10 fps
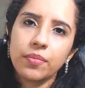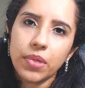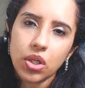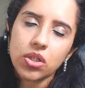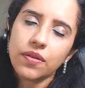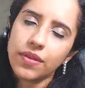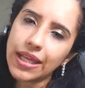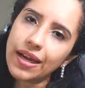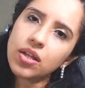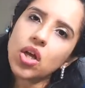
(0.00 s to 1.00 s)
because of
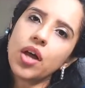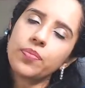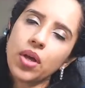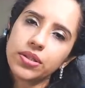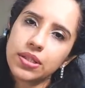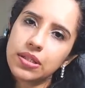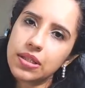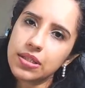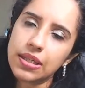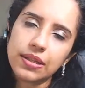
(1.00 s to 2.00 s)
their thought
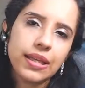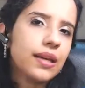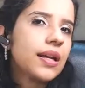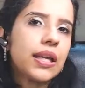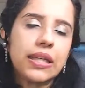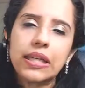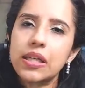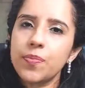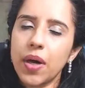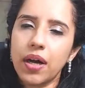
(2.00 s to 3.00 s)
processes and their
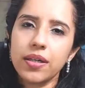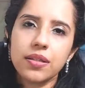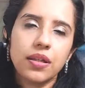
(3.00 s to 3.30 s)
unhealed parts.